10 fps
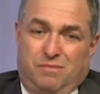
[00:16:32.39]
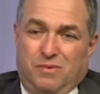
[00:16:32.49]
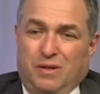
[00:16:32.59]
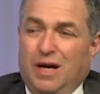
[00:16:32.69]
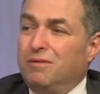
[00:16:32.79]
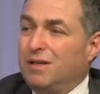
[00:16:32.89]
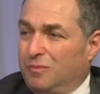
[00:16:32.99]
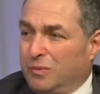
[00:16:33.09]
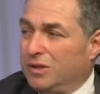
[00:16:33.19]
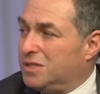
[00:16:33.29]
the
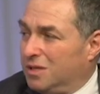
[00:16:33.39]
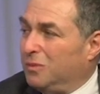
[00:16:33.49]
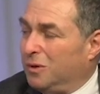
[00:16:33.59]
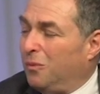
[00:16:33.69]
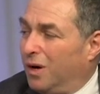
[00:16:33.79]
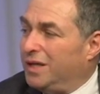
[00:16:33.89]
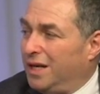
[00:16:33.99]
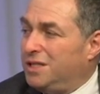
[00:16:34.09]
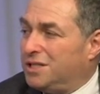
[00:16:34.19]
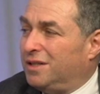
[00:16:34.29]
outcome was, no, we're one
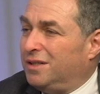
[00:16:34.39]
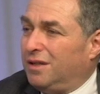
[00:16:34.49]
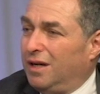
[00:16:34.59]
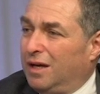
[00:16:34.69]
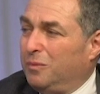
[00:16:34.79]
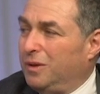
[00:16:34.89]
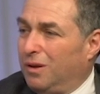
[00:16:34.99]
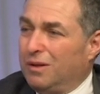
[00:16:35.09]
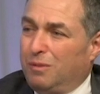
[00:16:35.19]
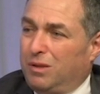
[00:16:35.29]
nation, and we
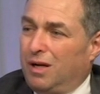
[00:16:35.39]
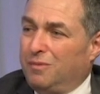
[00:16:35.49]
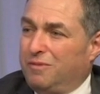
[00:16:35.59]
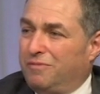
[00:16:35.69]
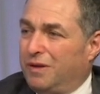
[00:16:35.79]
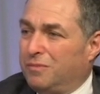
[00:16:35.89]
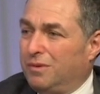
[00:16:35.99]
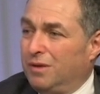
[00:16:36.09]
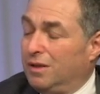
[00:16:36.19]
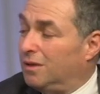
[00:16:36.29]
all comply with
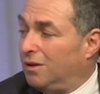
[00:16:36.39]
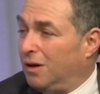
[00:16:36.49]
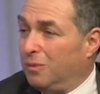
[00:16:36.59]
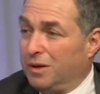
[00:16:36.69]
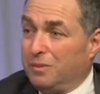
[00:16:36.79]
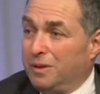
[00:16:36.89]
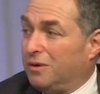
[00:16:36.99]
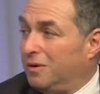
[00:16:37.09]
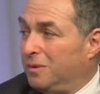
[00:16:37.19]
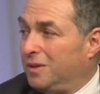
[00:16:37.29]
federal law, whether we
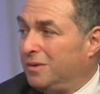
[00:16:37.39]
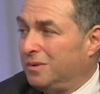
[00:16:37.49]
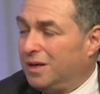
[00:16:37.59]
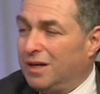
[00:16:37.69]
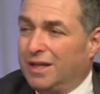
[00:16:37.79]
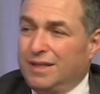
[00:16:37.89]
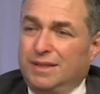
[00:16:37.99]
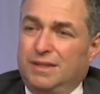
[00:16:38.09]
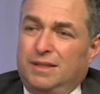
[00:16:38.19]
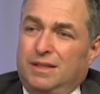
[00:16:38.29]
agree with it or not.
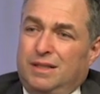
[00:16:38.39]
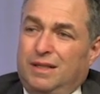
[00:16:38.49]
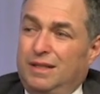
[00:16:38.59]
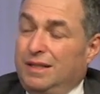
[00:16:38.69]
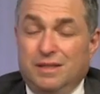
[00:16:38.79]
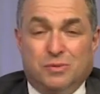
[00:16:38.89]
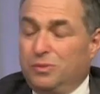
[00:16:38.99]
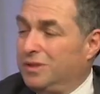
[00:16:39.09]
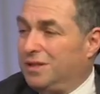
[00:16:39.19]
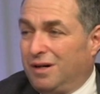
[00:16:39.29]
And this
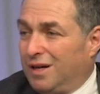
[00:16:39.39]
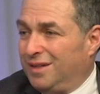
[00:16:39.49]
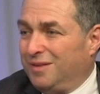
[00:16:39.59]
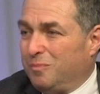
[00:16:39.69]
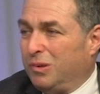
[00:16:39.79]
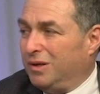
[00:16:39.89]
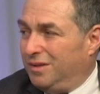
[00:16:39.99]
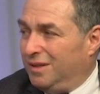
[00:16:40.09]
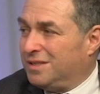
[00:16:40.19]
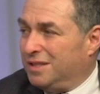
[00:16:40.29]
would not put
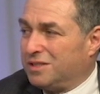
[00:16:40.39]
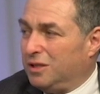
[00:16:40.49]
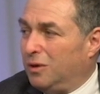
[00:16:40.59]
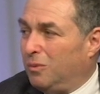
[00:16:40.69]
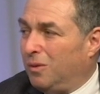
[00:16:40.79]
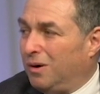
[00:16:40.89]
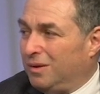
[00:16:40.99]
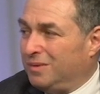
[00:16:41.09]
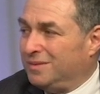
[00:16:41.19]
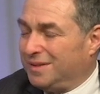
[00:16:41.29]
essentially a
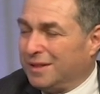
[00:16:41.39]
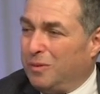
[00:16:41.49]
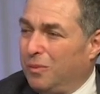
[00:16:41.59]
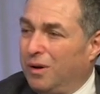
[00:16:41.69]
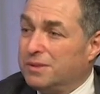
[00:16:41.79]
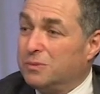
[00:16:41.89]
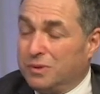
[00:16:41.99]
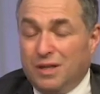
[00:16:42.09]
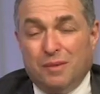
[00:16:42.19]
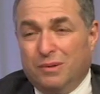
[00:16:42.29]
wall, when you talk about walls, it
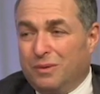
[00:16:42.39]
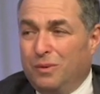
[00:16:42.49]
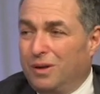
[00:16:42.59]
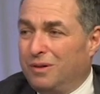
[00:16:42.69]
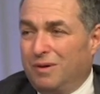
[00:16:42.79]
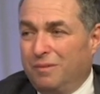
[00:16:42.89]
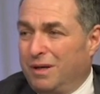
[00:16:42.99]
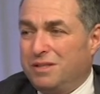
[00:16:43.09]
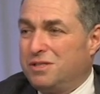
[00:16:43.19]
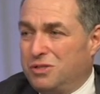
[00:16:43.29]
would not put a wall around
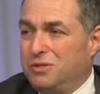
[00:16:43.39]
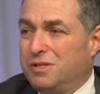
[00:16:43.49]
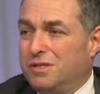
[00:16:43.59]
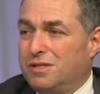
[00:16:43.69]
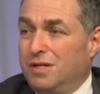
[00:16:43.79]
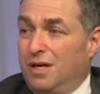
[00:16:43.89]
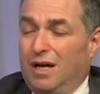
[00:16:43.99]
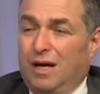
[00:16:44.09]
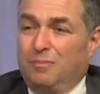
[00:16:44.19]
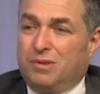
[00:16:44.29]
Massachusetts
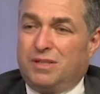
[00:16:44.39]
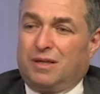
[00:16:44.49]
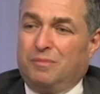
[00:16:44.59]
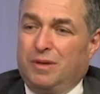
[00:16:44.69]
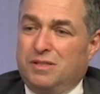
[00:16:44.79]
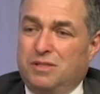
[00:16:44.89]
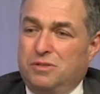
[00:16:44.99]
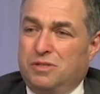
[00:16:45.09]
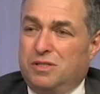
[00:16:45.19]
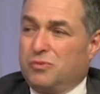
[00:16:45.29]
and protect
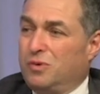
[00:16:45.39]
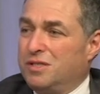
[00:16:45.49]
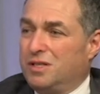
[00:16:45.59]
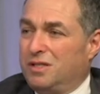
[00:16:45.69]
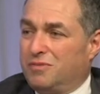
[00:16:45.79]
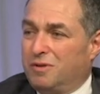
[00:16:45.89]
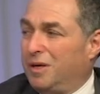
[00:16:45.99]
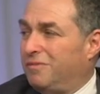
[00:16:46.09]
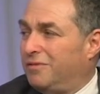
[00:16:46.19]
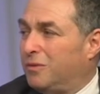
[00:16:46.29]
Massachusetts residents from
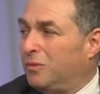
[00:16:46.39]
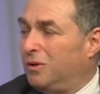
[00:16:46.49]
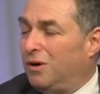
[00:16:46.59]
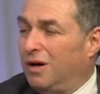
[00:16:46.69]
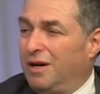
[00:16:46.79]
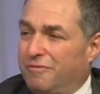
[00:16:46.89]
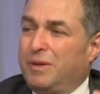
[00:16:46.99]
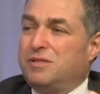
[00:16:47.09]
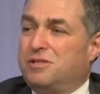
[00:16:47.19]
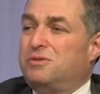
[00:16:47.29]
a federal law if
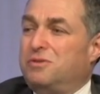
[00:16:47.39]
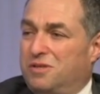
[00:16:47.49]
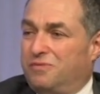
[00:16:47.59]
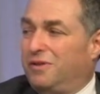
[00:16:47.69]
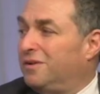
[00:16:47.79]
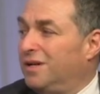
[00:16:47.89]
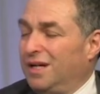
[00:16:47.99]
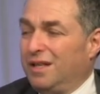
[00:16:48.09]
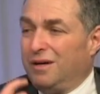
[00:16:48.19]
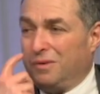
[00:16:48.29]
Massachusetts felt
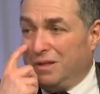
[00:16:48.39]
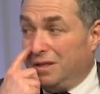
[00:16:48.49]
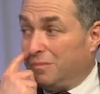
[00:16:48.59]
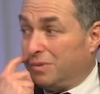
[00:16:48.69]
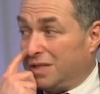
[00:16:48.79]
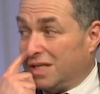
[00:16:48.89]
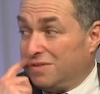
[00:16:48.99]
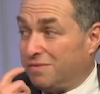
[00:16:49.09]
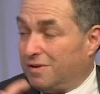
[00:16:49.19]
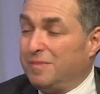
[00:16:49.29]
that we needed
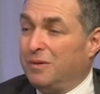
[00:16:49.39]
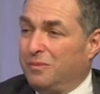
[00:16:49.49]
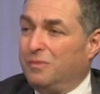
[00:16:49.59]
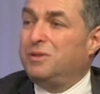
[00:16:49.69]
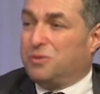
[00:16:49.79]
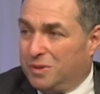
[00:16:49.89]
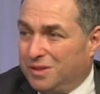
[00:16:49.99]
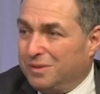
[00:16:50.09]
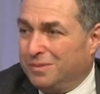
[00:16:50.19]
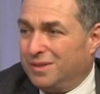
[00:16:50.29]
protection from it, which we
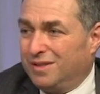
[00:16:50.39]
don't.